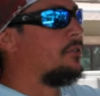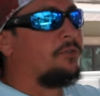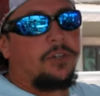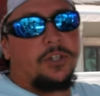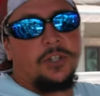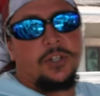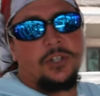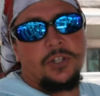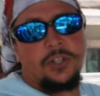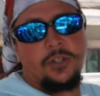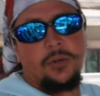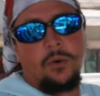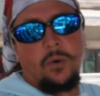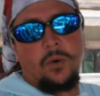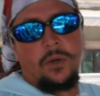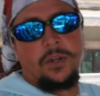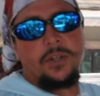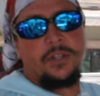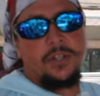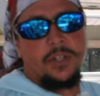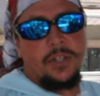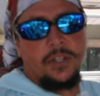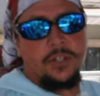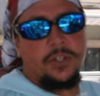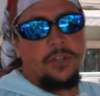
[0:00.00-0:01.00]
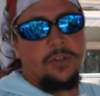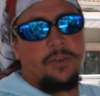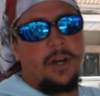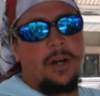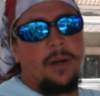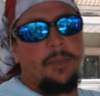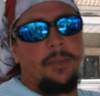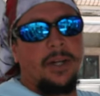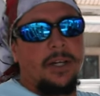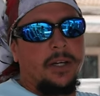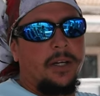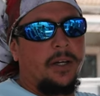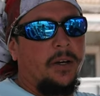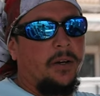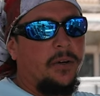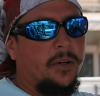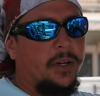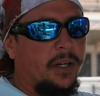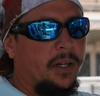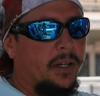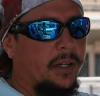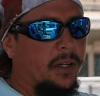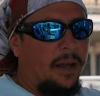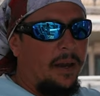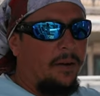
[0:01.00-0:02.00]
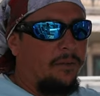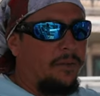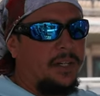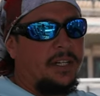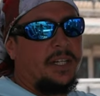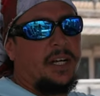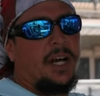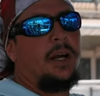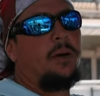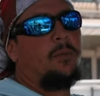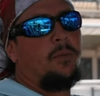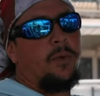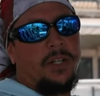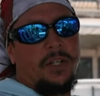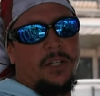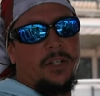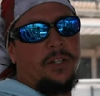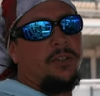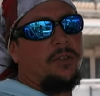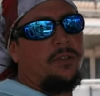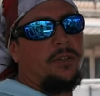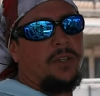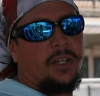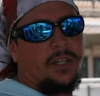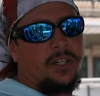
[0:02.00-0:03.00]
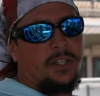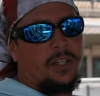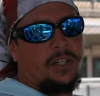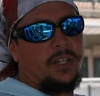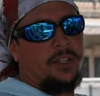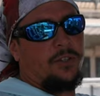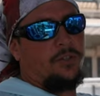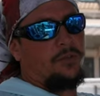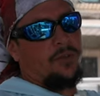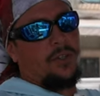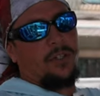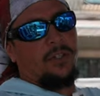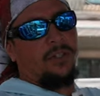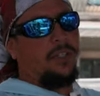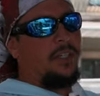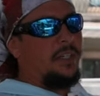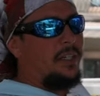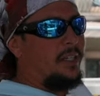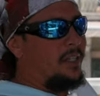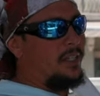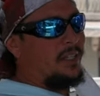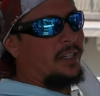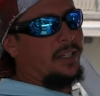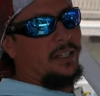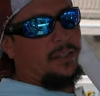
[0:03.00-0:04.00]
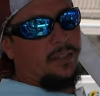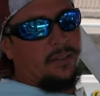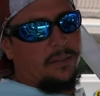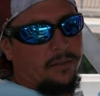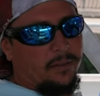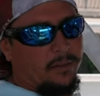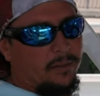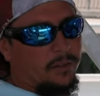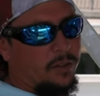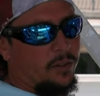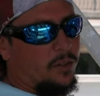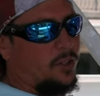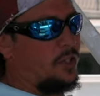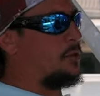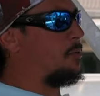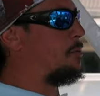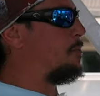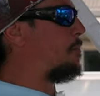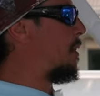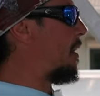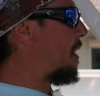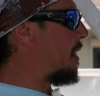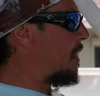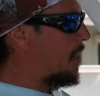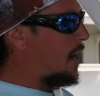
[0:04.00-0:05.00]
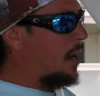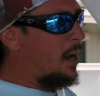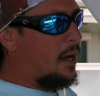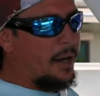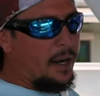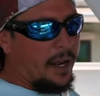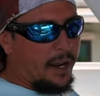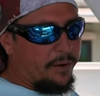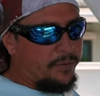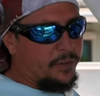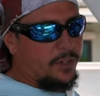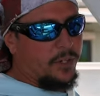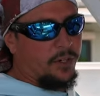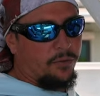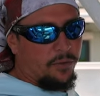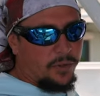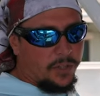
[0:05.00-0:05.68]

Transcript: restores the ceramic coating. Every time we do this, it's real easy. You just spray it on after you